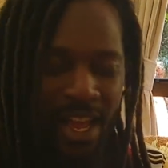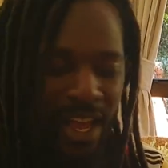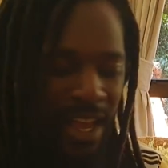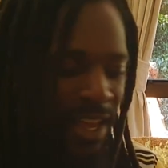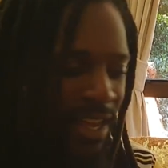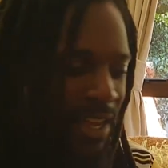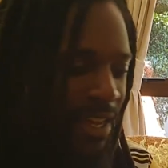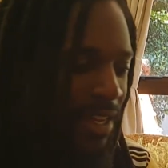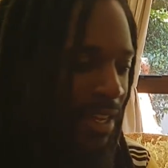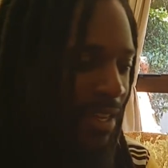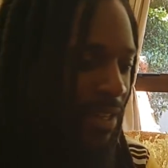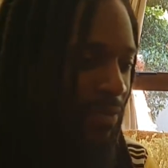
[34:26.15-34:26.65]

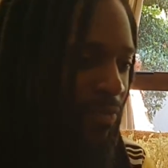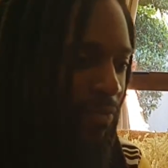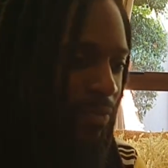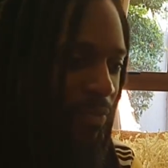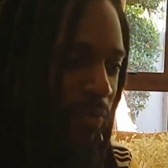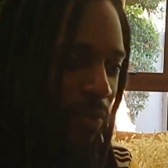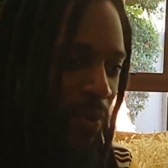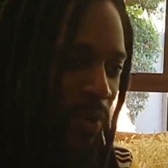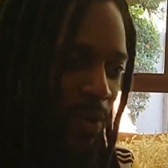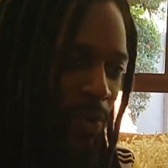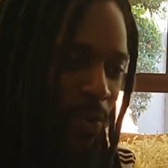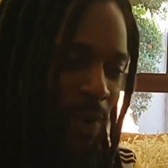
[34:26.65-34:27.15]
And
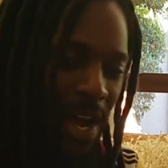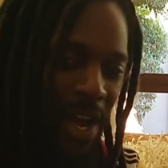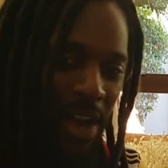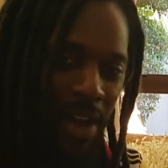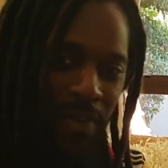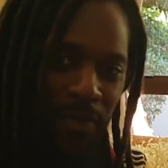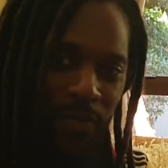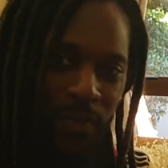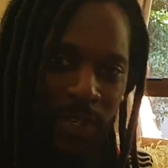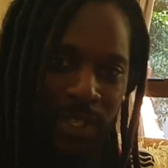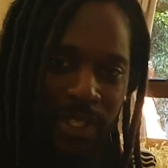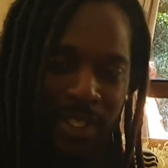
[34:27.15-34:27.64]
for
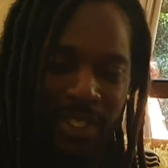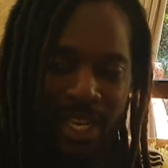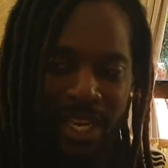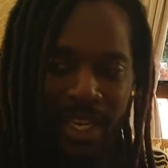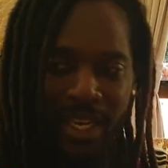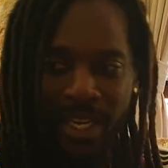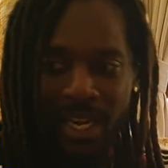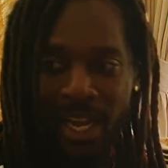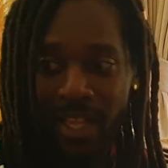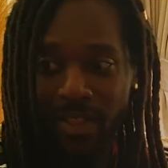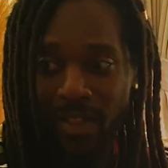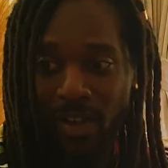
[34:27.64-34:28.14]
a
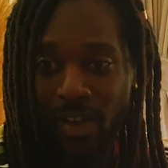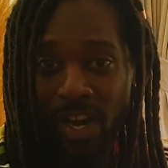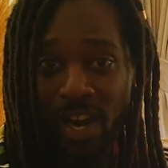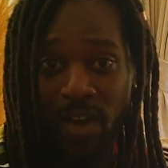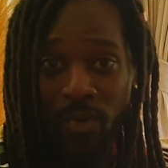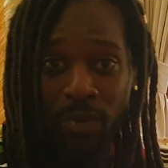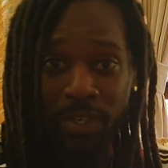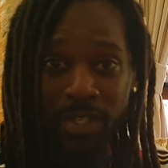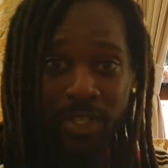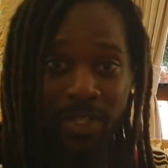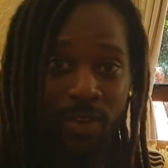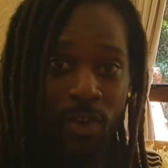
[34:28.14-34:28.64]
second, I thought
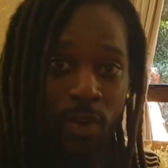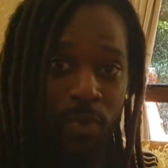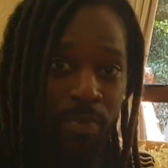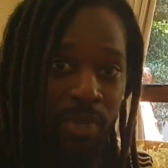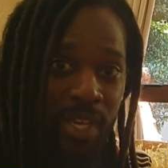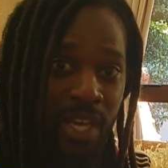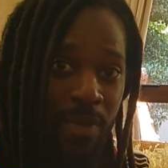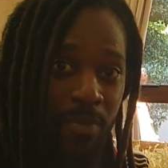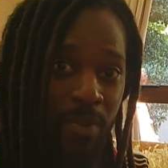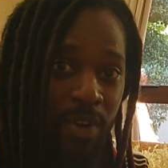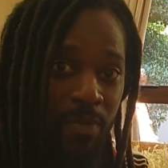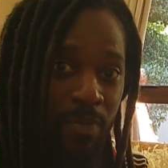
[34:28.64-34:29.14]
I wasn't going to
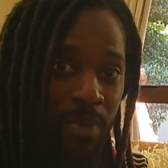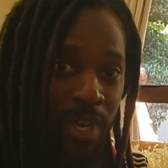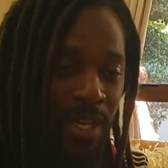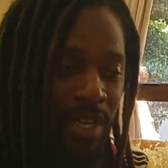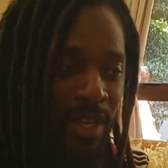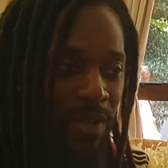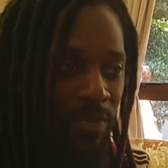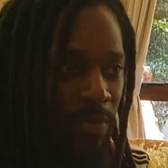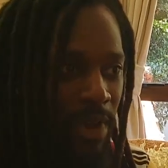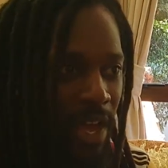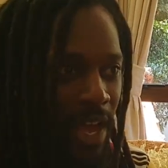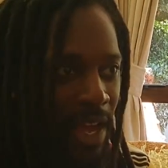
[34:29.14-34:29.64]
be able to
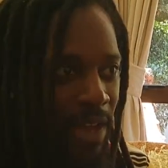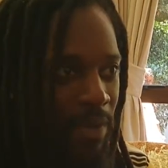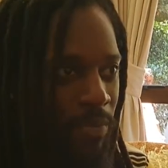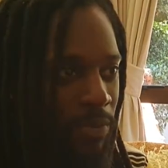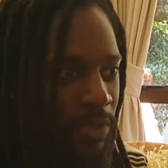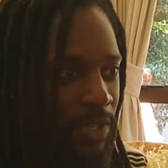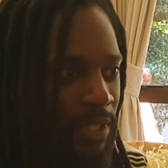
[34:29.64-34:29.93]
make it back.